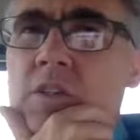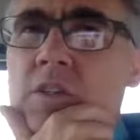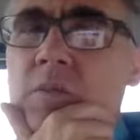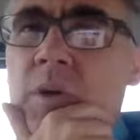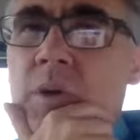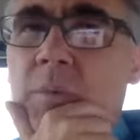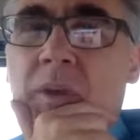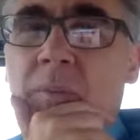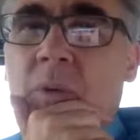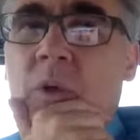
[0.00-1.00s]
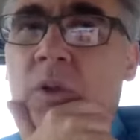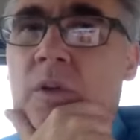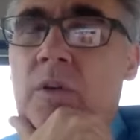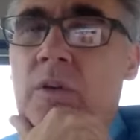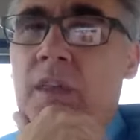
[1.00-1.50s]
smart people
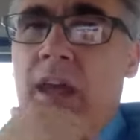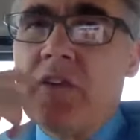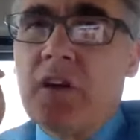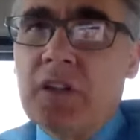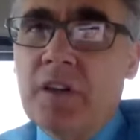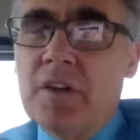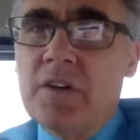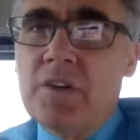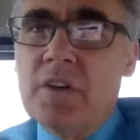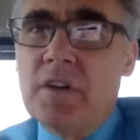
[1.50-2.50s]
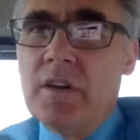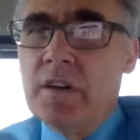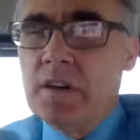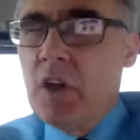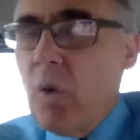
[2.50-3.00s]
that have clear
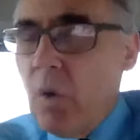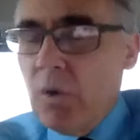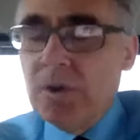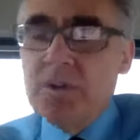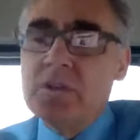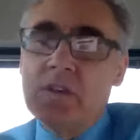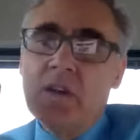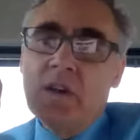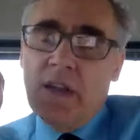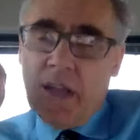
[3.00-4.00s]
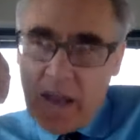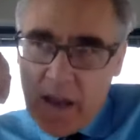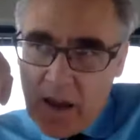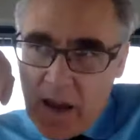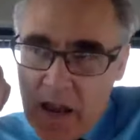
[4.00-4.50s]
goals
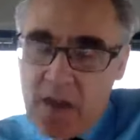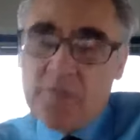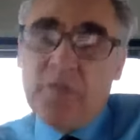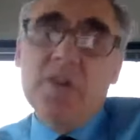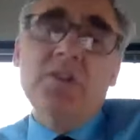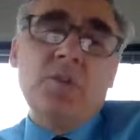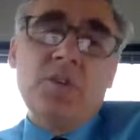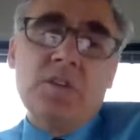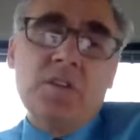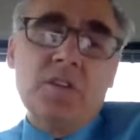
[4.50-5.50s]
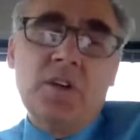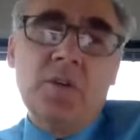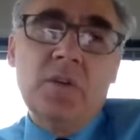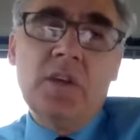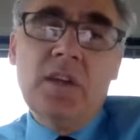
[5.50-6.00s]
and enough resources
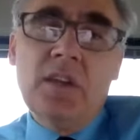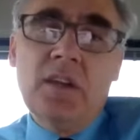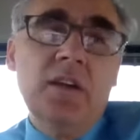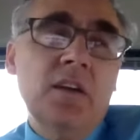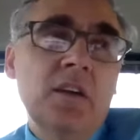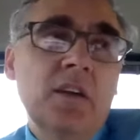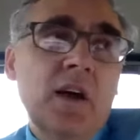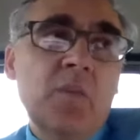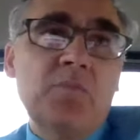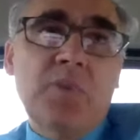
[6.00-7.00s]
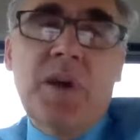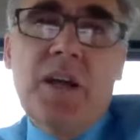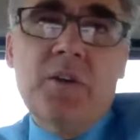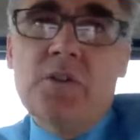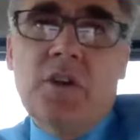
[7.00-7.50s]
don't need a
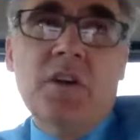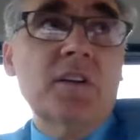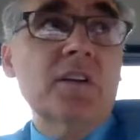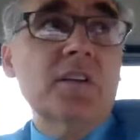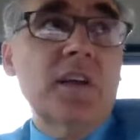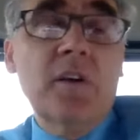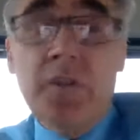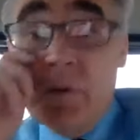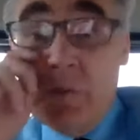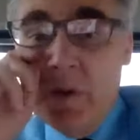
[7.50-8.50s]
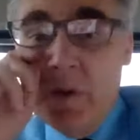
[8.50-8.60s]
Pareto chart to tell them,